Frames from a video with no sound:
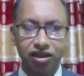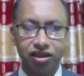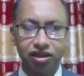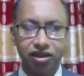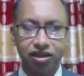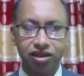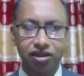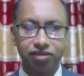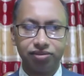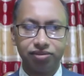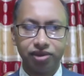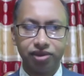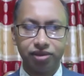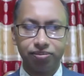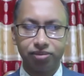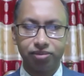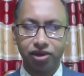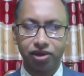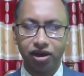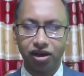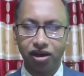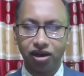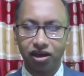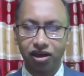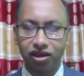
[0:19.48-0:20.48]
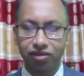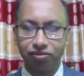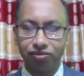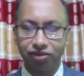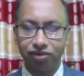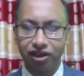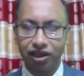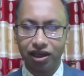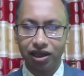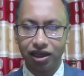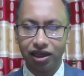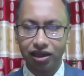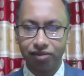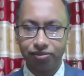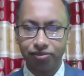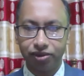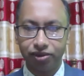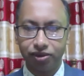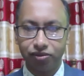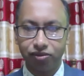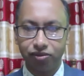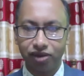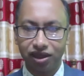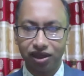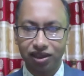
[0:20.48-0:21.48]
this very prologue will help
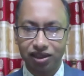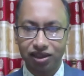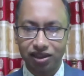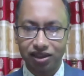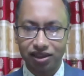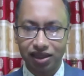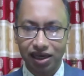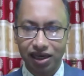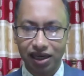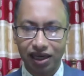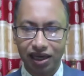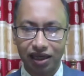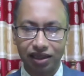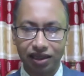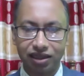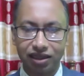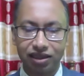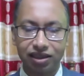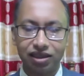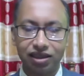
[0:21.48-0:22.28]
you understand